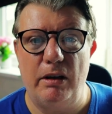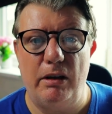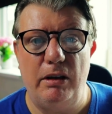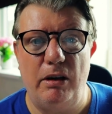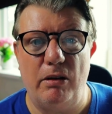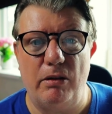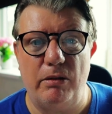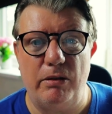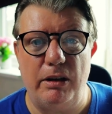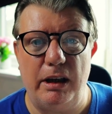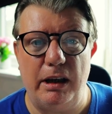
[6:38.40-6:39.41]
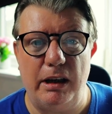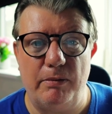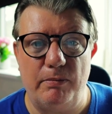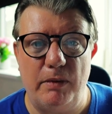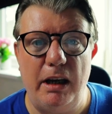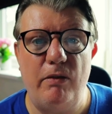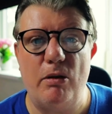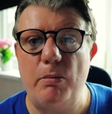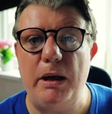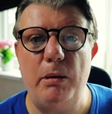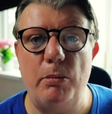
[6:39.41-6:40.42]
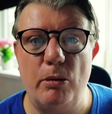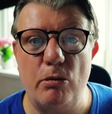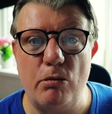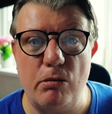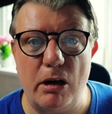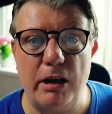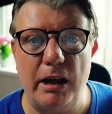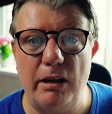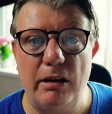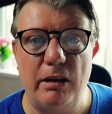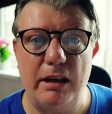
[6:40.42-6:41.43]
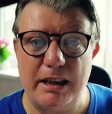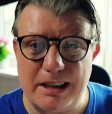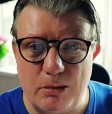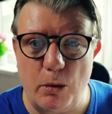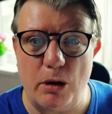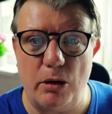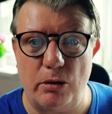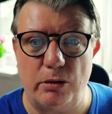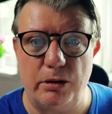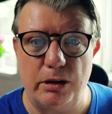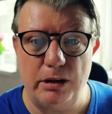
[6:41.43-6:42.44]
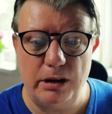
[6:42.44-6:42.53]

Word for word: you know, the evil people running this world.